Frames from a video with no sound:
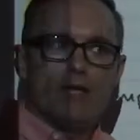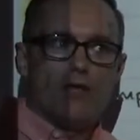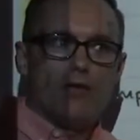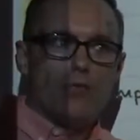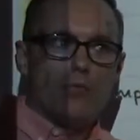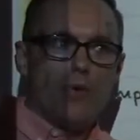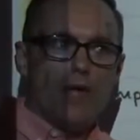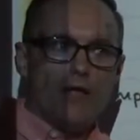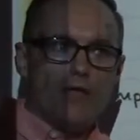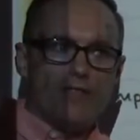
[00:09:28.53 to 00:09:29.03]

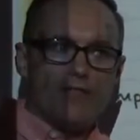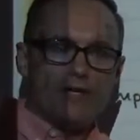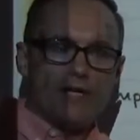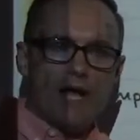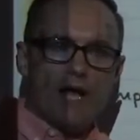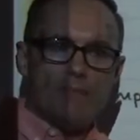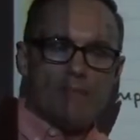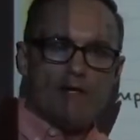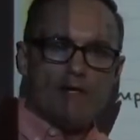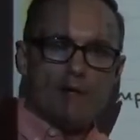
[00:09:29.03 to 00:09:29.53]
Well, the
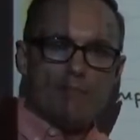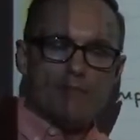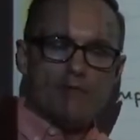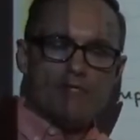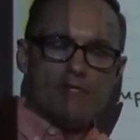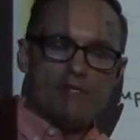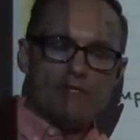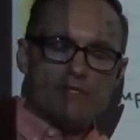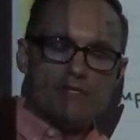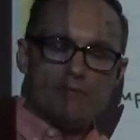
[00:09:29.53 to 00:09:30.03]
common number
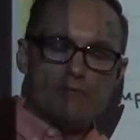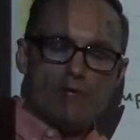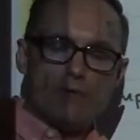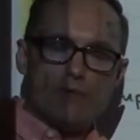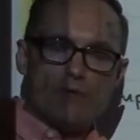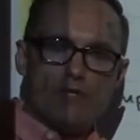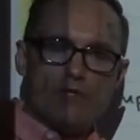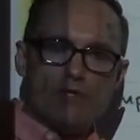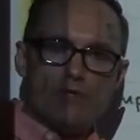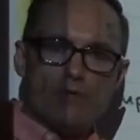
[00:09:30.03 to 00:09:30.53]
system that we
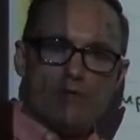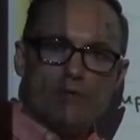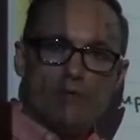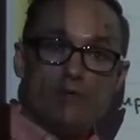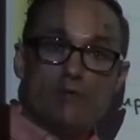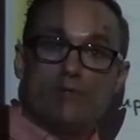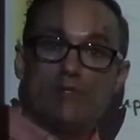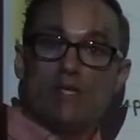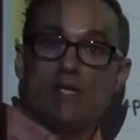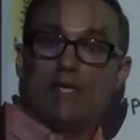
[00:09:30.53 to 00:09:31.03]

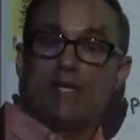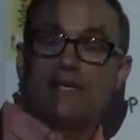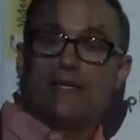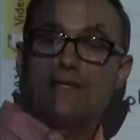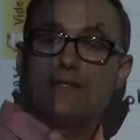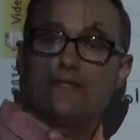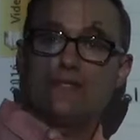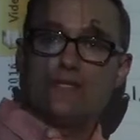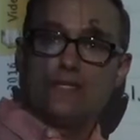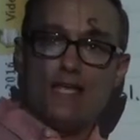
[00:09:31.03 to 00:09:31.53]
use
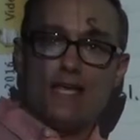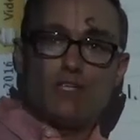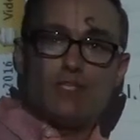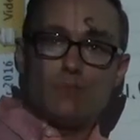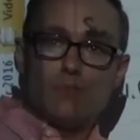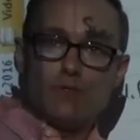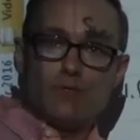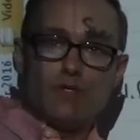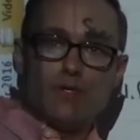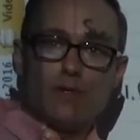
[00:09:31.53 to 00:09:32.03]
is the
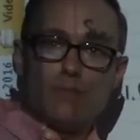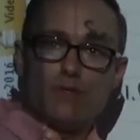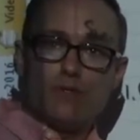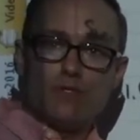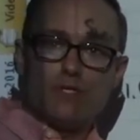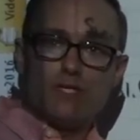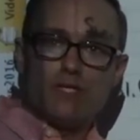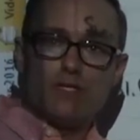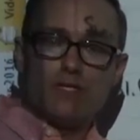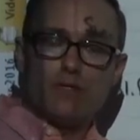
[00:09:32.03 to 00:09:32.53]
decimal number
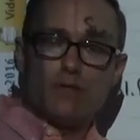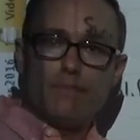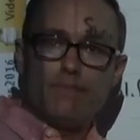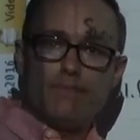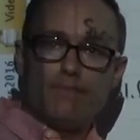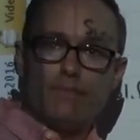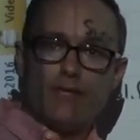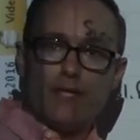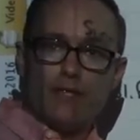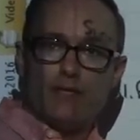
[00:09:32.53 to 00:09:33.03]

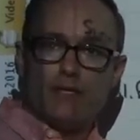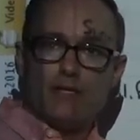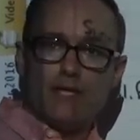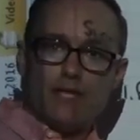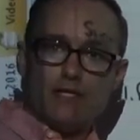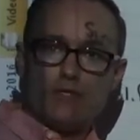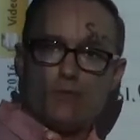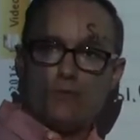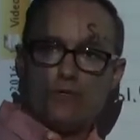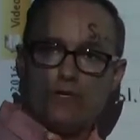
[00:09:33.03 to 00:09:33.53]
system, and the
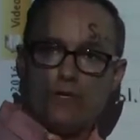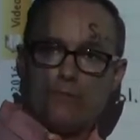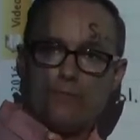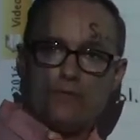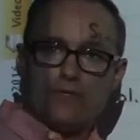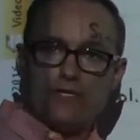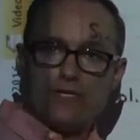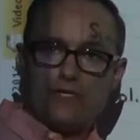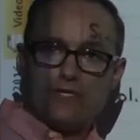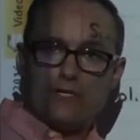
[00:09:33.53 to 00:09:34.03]
decimal number
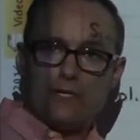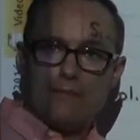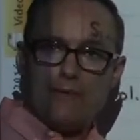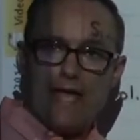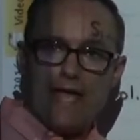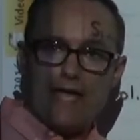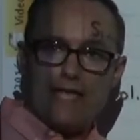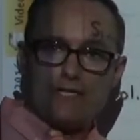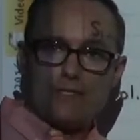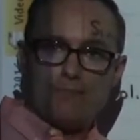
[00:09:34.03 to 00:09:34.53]
system
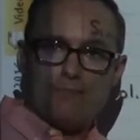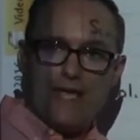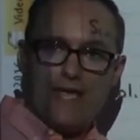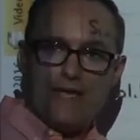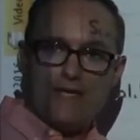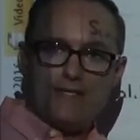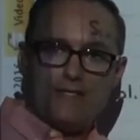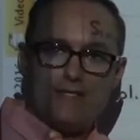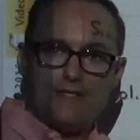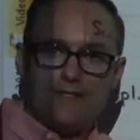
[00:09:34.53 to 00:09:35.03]
has
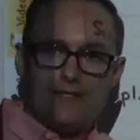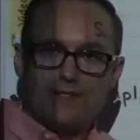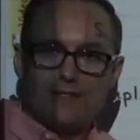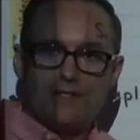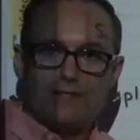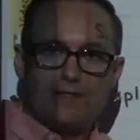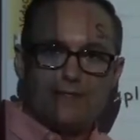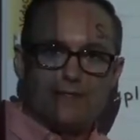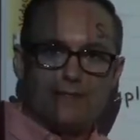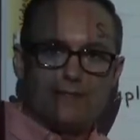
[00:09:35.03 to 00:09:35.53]

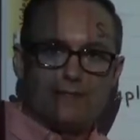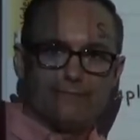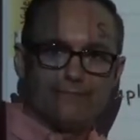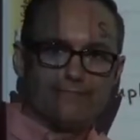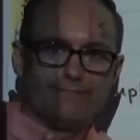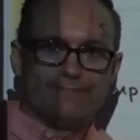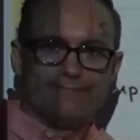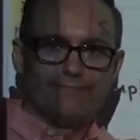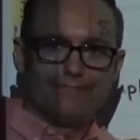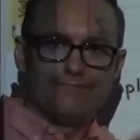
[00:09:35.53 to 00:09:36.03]
base
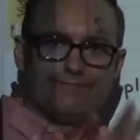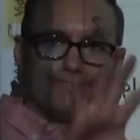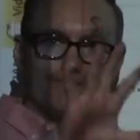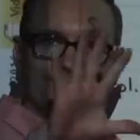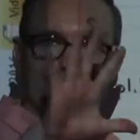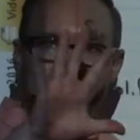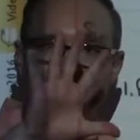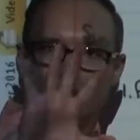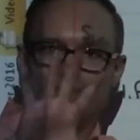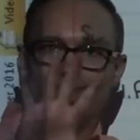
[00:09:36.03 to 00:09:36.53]

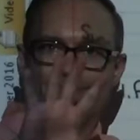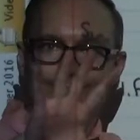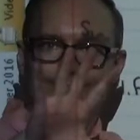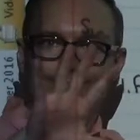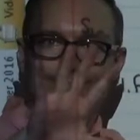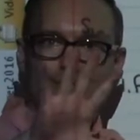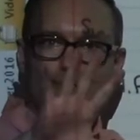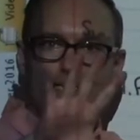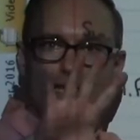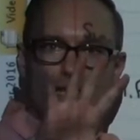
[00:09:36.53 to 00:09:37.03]

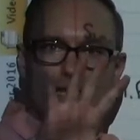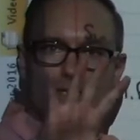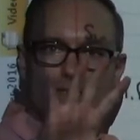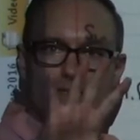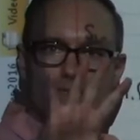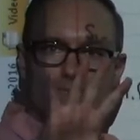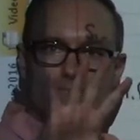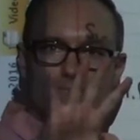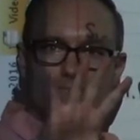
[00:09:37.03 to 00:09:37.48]
10.